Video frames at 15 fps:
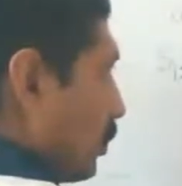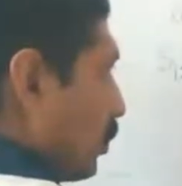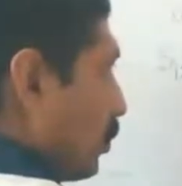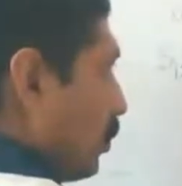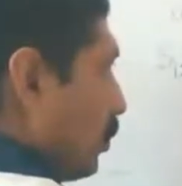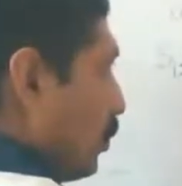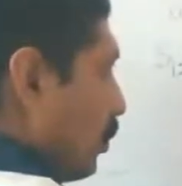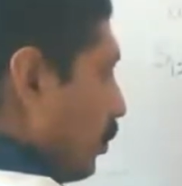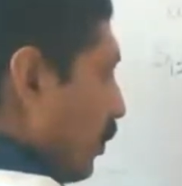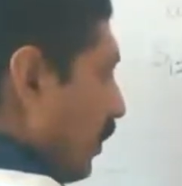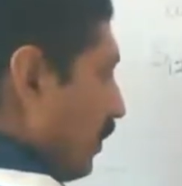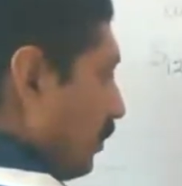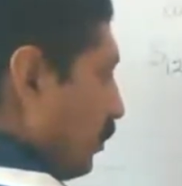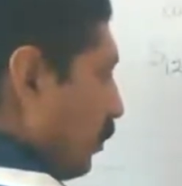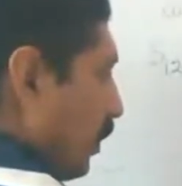2,
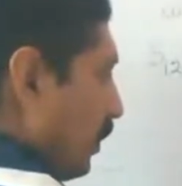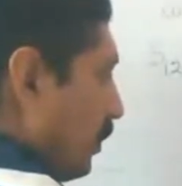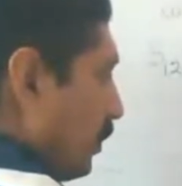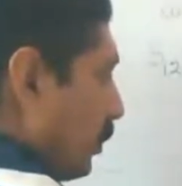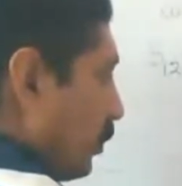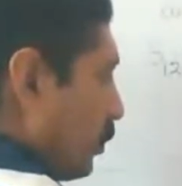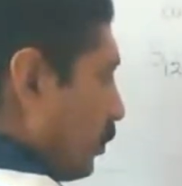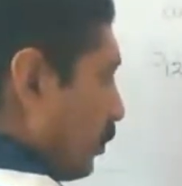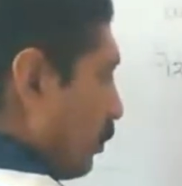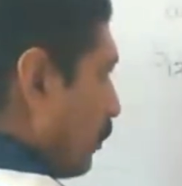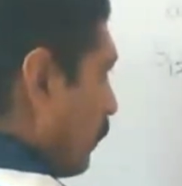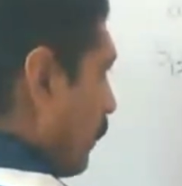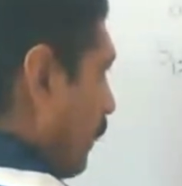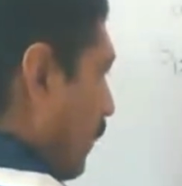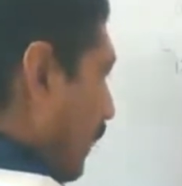1, 1, 2.
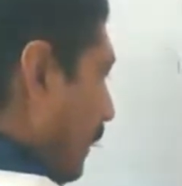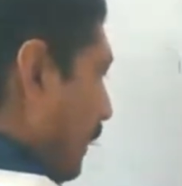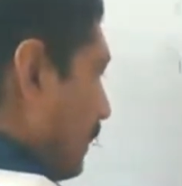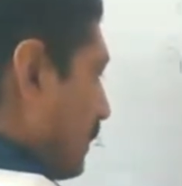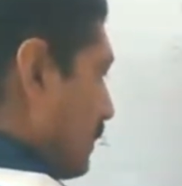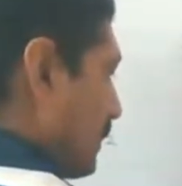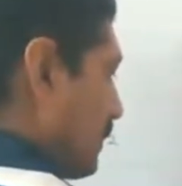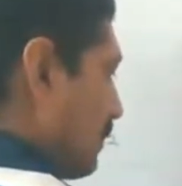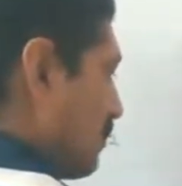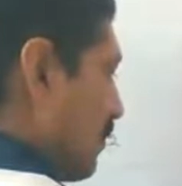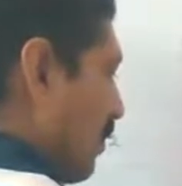Sum